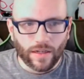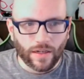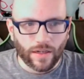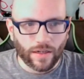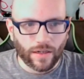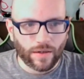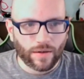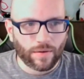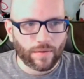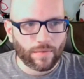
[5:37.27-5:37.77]

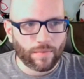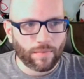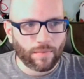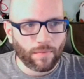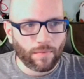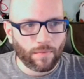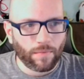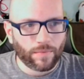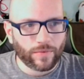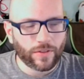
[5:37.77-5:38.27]

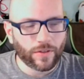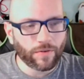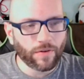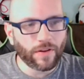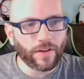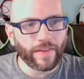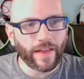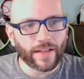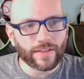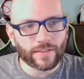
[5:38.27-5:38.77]
So
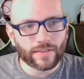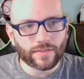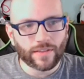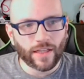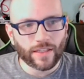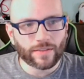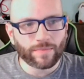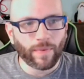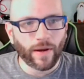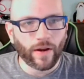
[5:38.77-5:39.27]
really,
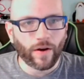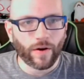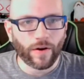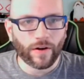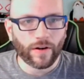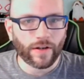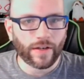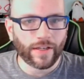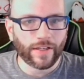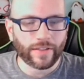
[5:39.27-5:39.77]
that's my
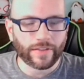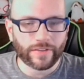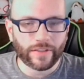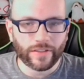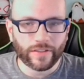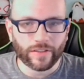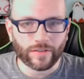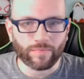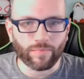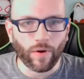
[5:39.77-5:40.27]
heart, is to
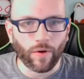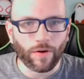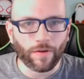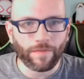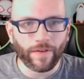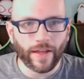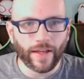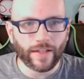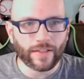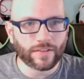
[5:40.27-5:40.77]
just
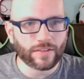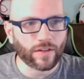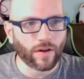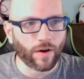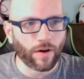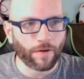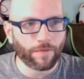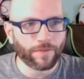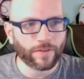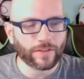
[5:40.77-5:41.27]
motivate, to
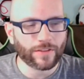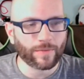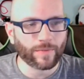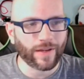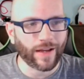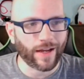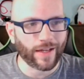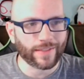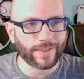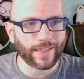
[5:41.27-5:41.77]
offer some
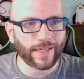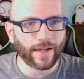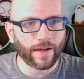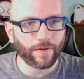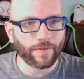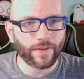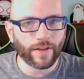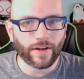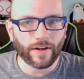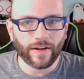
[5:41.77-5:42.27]
content
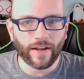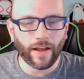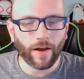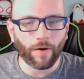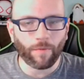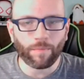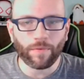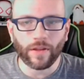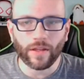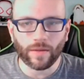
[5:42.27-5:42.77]
out there to
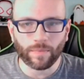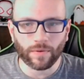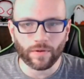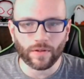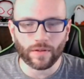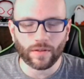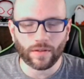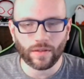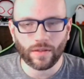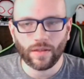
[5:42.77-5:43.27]
help
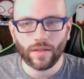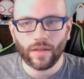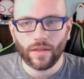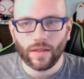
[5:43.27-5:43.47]
people